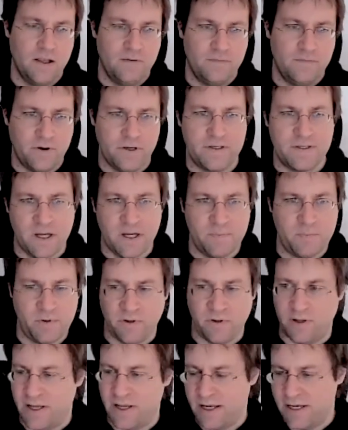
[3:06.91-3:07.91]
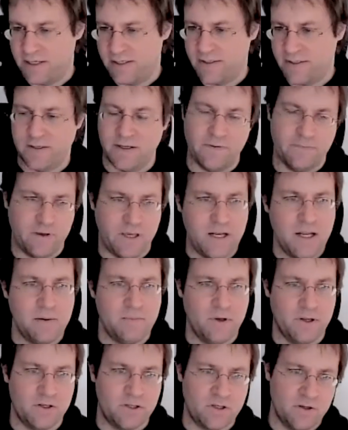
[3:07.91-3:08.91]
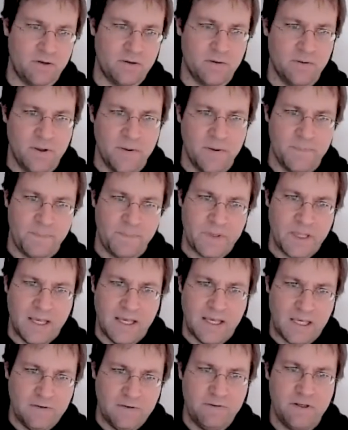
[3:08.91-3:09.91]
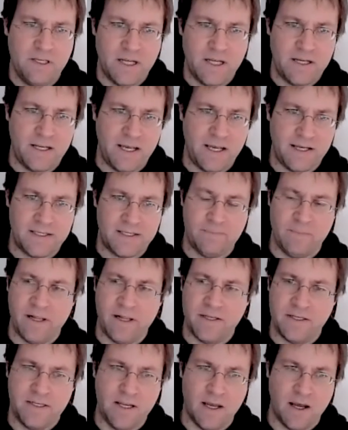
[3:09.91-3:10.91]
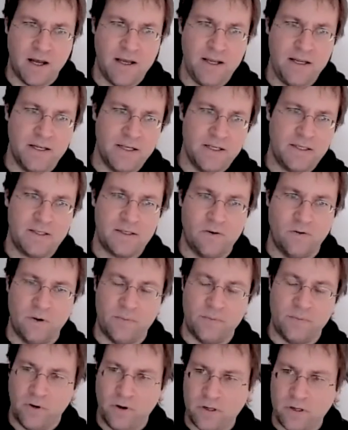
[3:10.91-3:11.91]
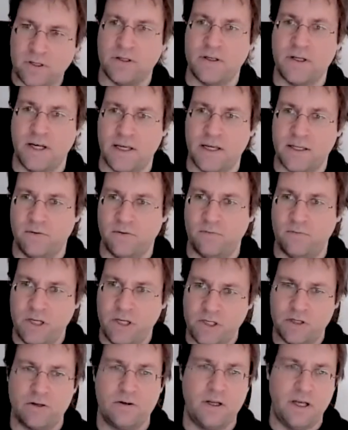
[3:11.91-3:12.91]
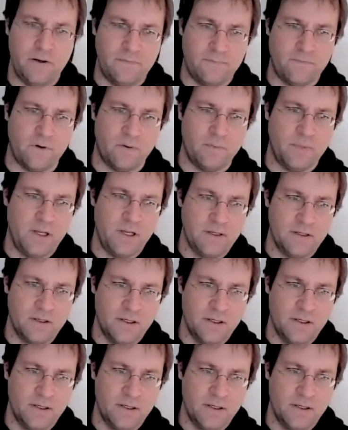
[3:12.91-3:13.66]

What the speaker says: For example, as Evgeniia mentioned, given that XML-TI is so important as a rich data format,